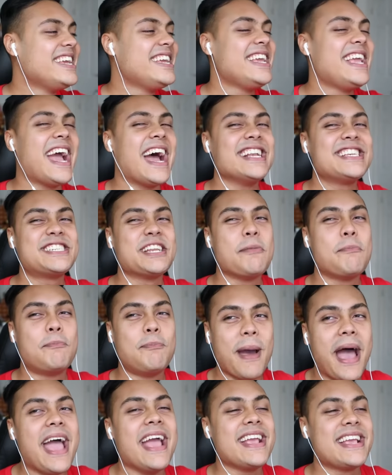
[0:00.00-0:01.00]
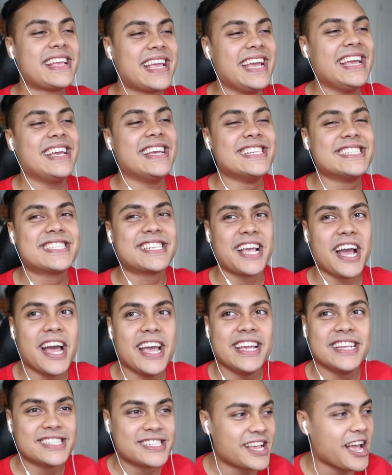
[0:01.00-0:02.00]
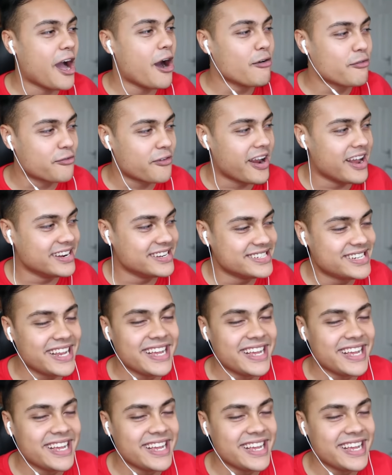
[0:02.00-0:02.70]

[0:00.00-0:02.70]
He had to beg his girlfriend